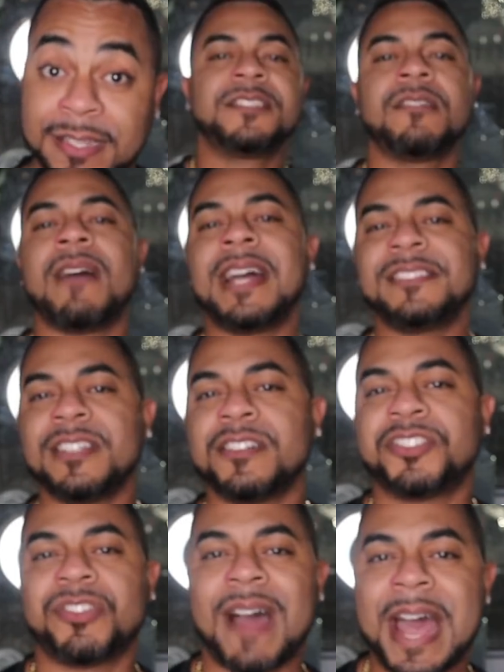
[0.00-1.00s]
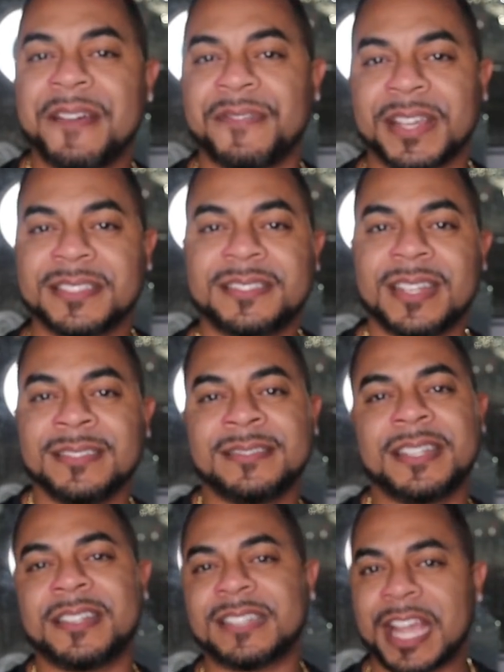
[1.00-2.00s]
So as they're driving, Sutton
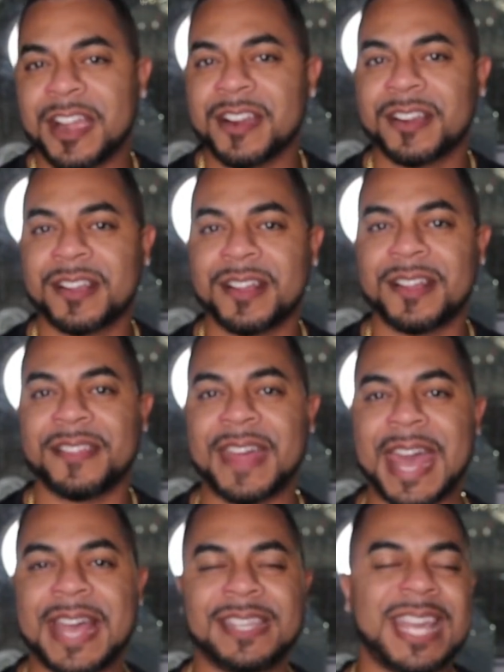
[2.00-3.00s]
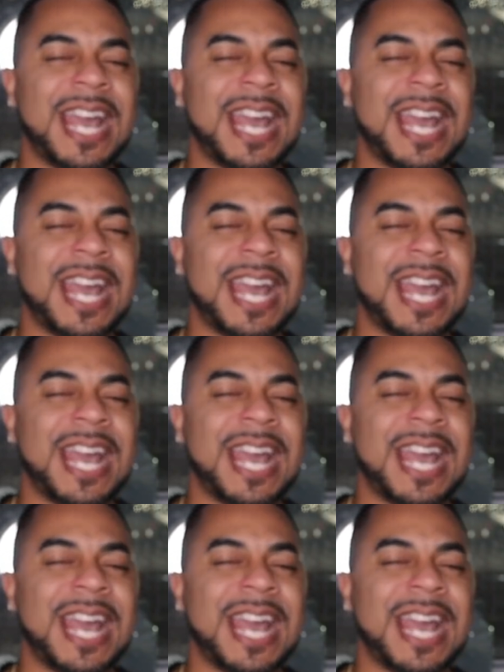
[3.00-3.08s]
tells Erica that,